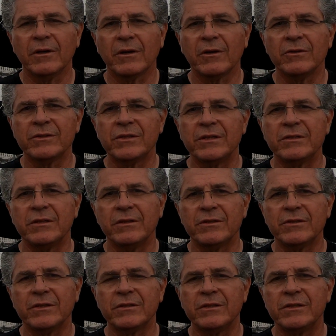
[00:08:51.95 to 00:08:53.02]
contest in the
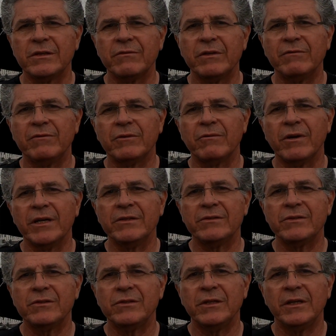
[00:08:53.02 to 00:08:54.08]
60-70 foot range
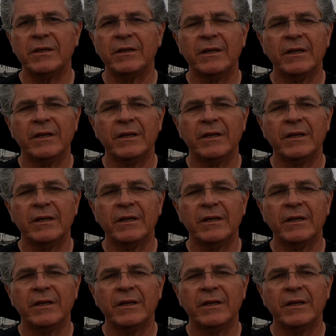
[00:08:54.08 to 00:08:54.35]
this year.